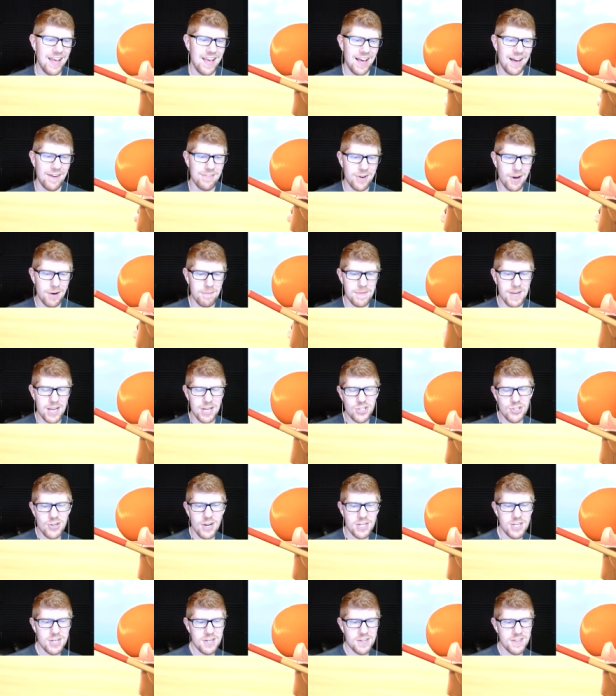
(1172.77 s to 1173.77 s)
I've got me a
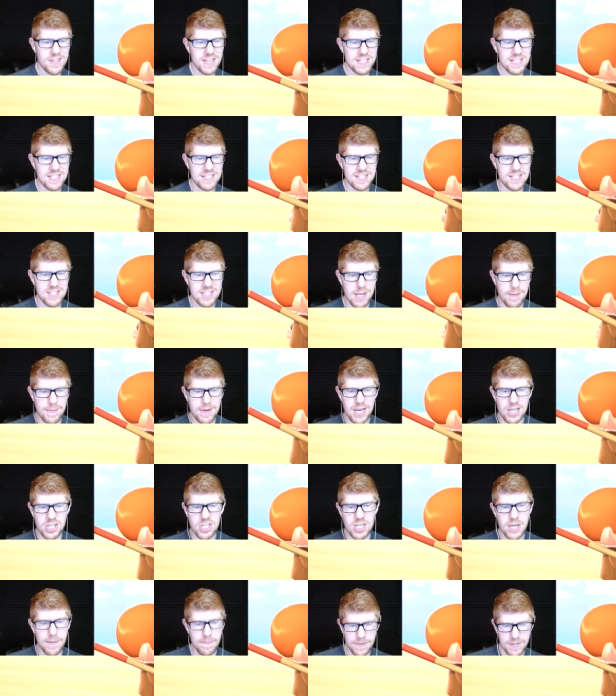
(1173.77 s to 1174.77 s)
treasure that can summon a
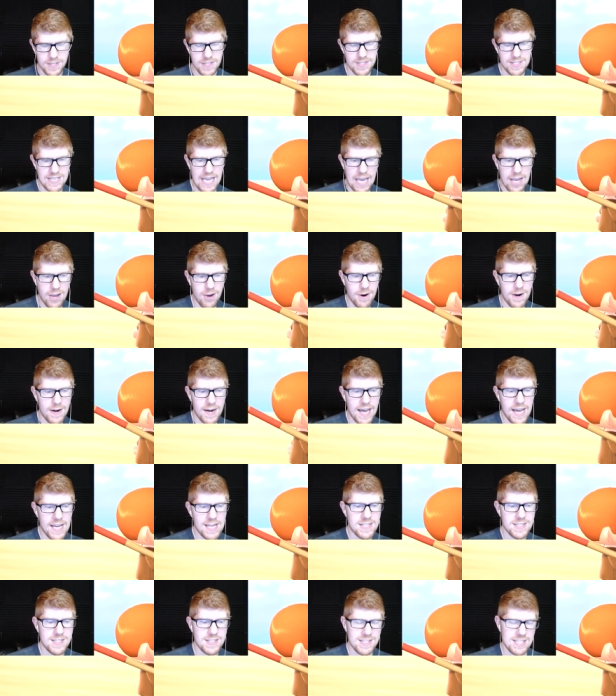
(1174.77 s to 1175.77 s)
ship, day or
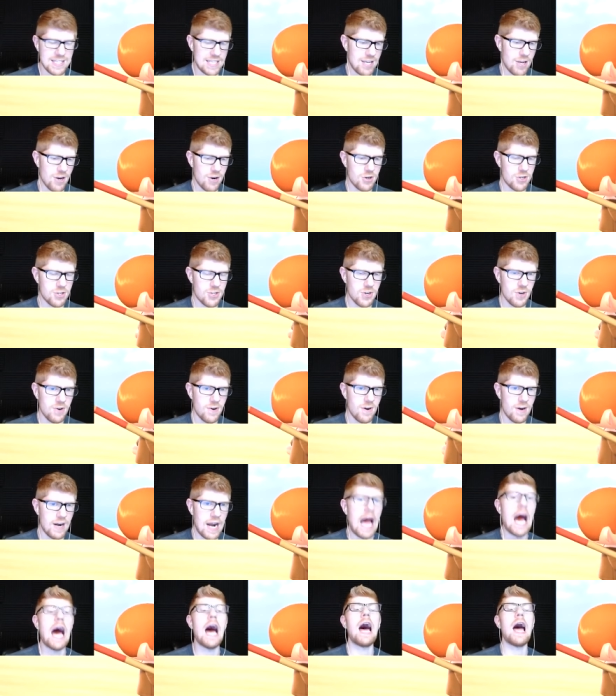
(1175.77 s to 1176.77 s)
night, sea or
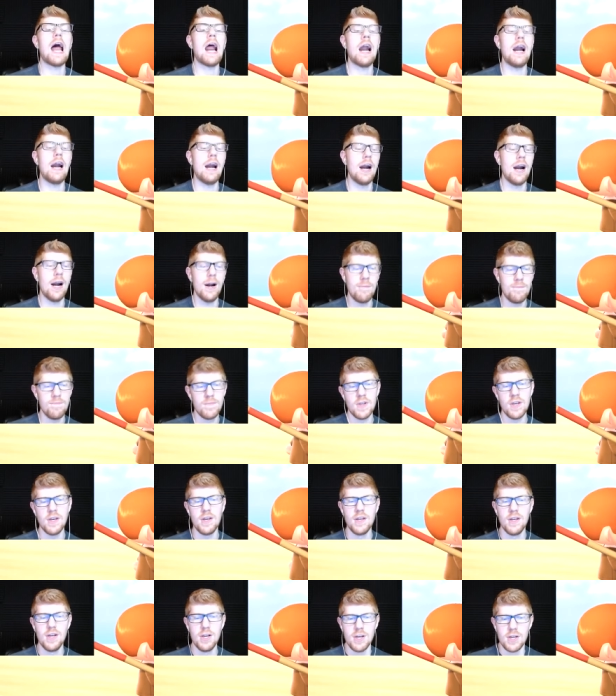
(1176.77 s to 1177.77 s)
shore, har!
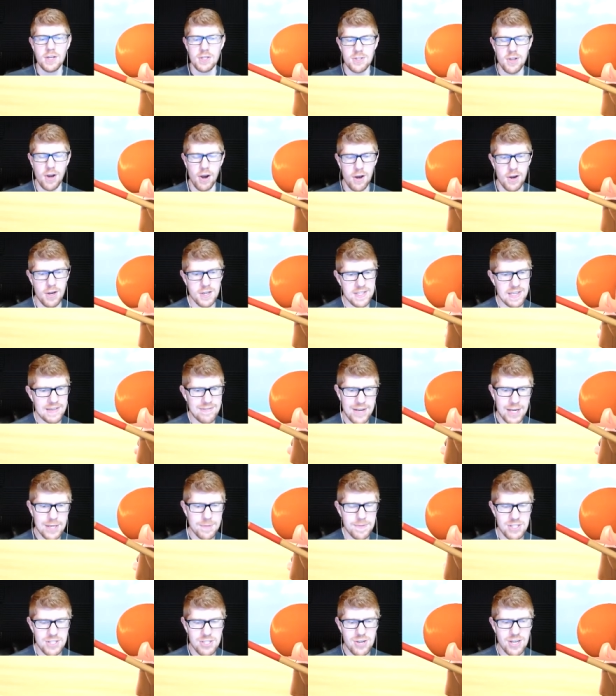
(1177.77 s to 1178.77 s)
So long as I've
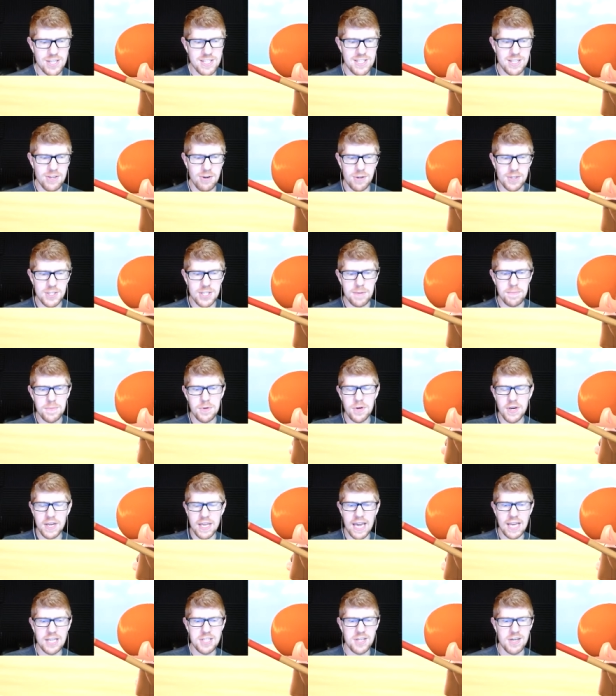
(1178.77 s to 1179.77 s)
got me trusty old
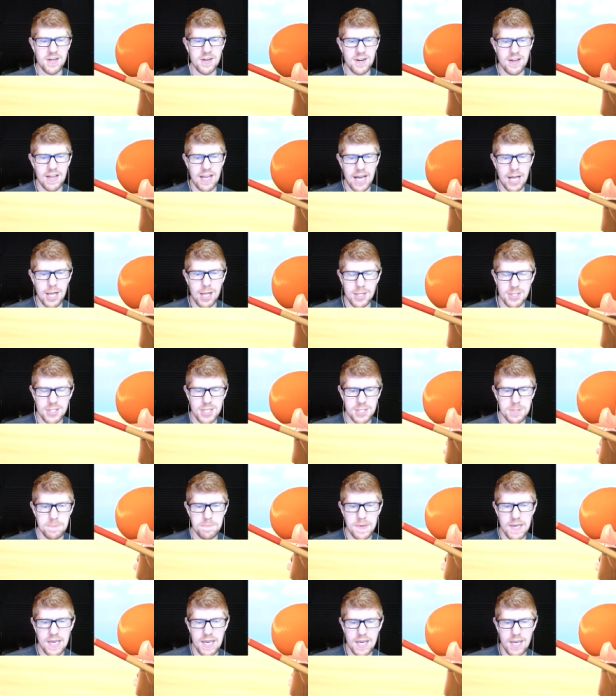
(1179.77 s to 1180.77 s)
communicator, I'll
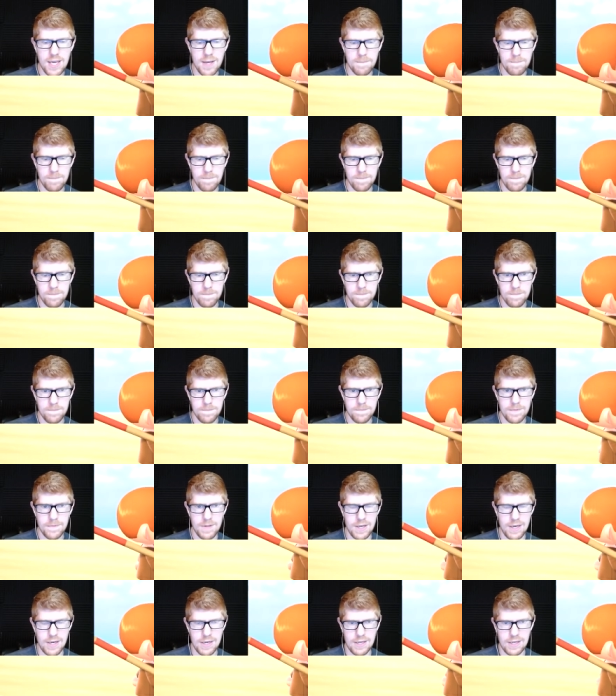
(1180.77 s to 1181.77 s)
just be...
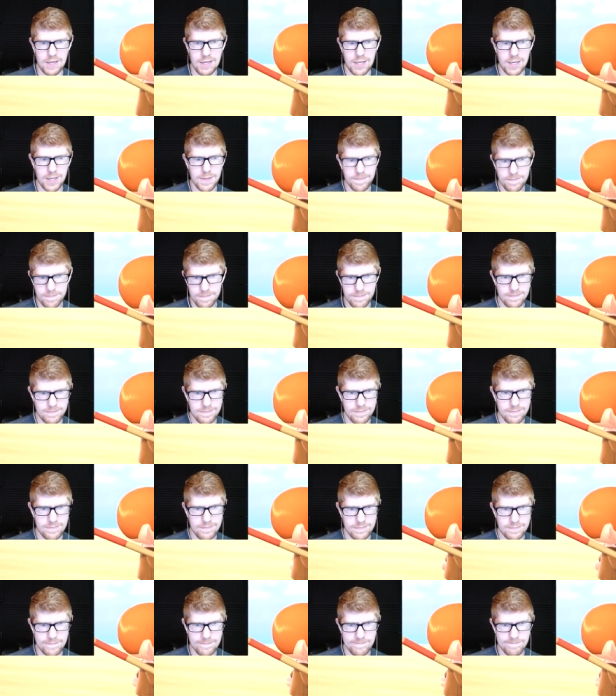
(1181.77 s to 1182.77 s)
Uh...
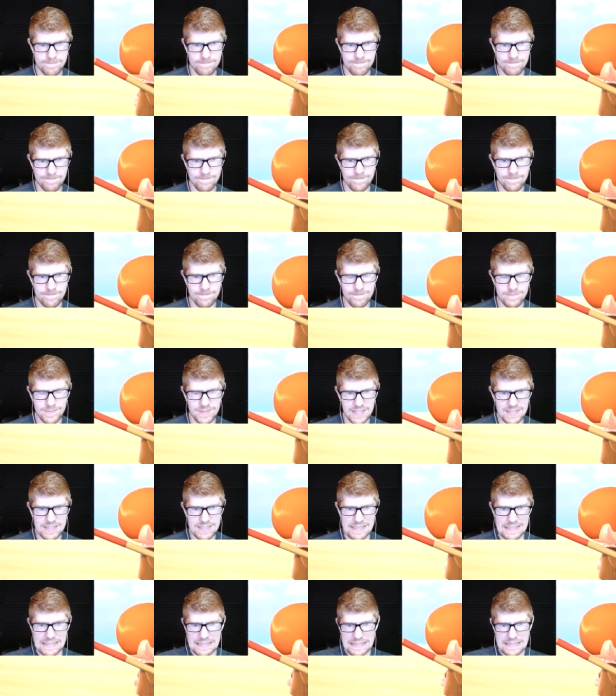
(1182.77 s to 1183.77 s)
Hmm.
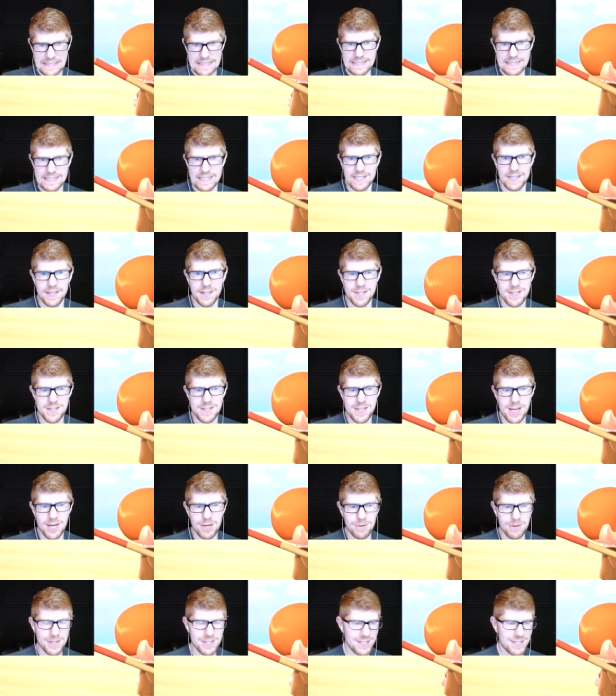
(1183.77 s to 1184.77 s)
This is
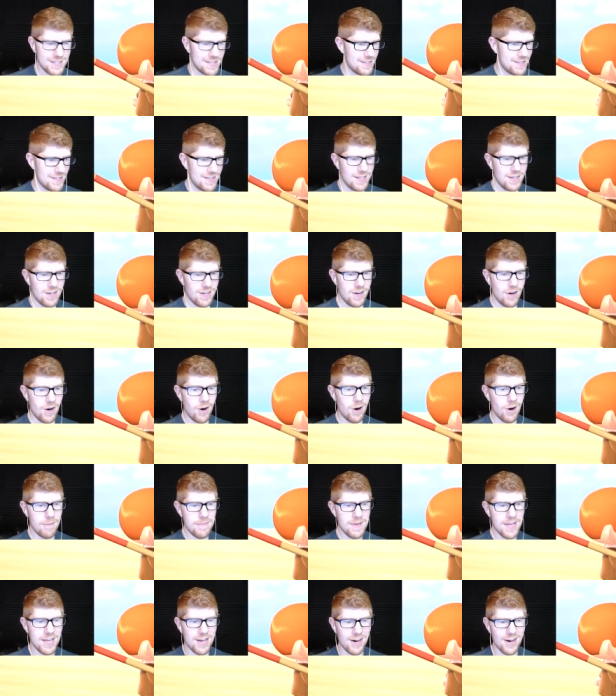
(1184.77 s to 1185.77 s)
awkward. Oh
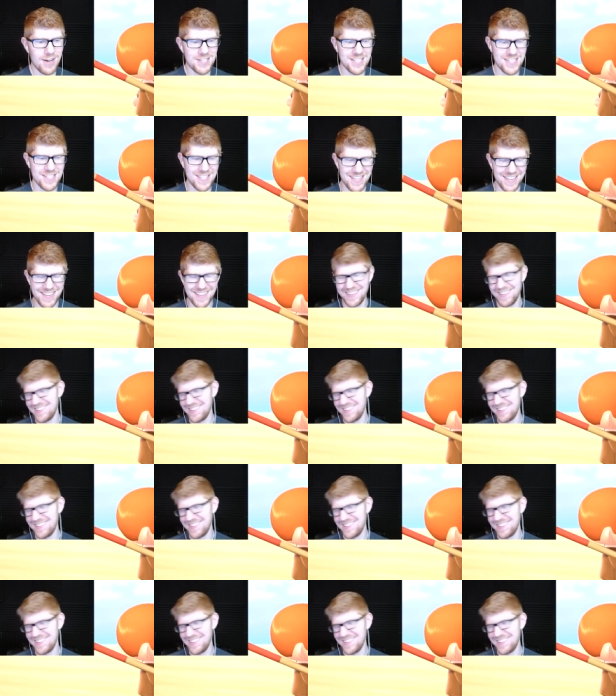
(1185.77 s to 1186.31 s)
my gosh!